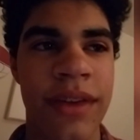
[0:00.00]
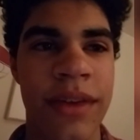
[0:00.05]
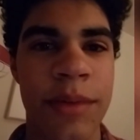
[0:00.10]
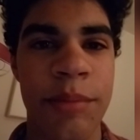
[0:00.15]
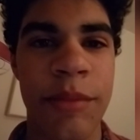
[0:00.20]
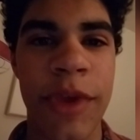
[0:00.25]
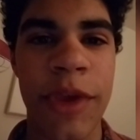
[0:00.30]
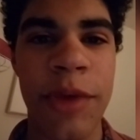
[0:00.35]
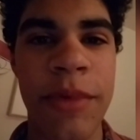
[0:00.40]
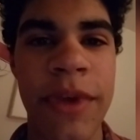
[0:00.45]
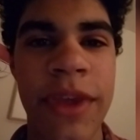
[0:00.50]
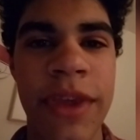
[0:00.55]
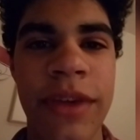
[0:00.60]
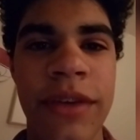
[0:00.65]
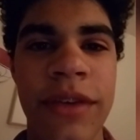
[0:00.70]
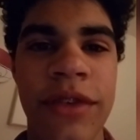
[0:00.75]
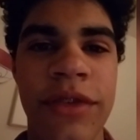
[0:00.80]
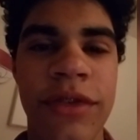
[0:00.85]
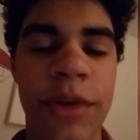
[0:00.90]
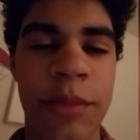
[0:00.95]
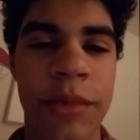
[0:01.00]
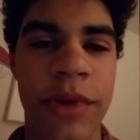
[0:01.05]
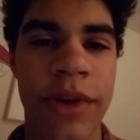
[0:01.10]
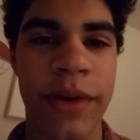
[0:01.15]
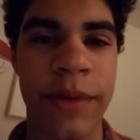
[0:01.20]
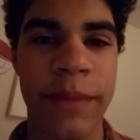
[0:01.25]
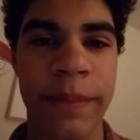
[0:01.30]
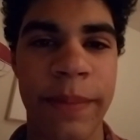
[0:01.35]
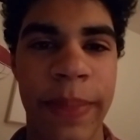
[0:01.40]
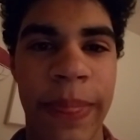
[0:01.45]
Me being a swimmer,
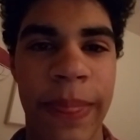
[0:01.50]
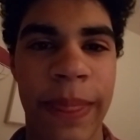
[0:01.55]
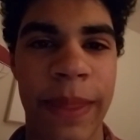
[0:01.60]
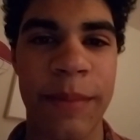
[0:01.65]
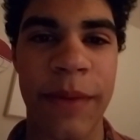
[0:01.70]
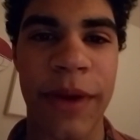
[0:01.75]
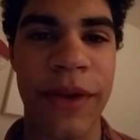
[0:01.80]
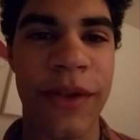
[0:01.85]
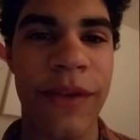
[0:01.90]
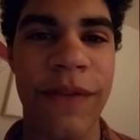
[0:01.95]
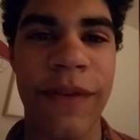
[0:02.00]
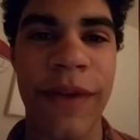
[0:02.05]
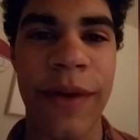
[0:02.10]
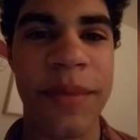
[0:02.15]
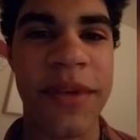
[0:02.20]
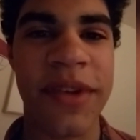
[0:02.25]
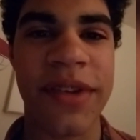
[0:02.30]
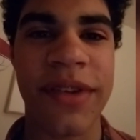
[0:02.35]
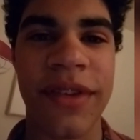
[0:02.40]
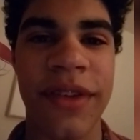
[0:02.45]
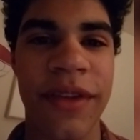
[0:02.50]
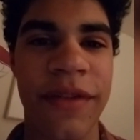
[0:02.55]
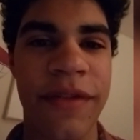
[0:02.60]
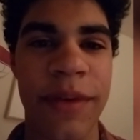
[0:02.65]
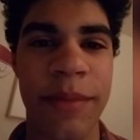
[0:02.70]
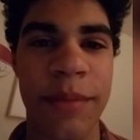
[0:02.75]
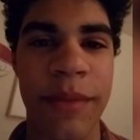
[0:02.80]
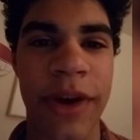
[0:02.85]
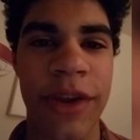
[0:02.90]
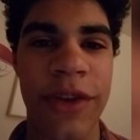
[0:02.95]
Michael Phelps is
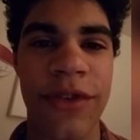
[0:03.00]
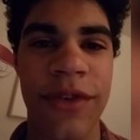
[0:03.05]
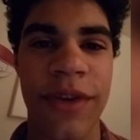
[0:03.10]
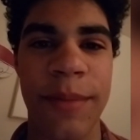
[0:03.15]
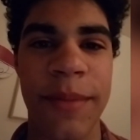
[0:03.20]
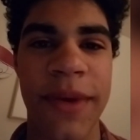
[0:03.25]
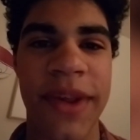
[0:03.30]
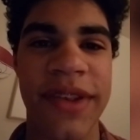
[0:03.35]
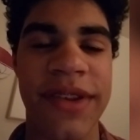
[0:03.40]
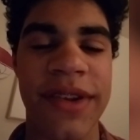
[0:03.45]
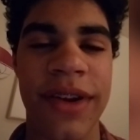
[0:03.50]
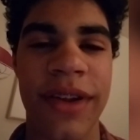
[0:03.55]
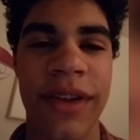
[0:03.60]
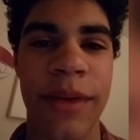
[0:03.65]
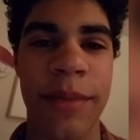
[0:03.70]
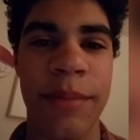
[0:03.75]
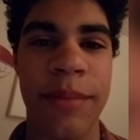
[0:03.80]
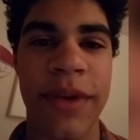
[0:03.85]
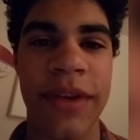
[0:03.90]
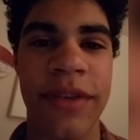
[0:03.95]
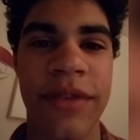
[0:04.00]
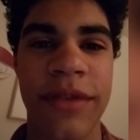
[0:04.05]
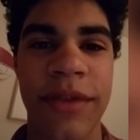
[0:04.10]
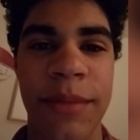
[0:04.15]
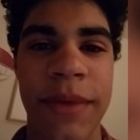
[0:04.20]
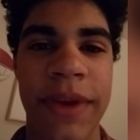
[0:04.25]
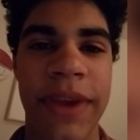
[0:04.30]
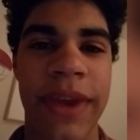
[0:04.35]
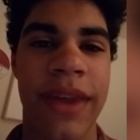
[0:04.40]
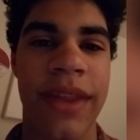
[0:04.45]
living my dream as an Olympic
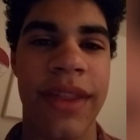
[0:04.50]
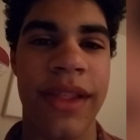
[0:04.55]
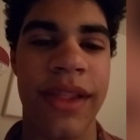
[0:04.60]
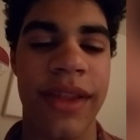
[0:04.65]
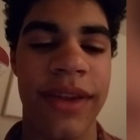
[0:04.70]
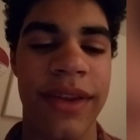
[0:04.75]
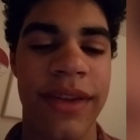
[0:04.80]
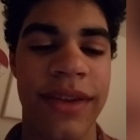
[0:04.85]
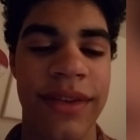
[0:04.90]
swimming athlete.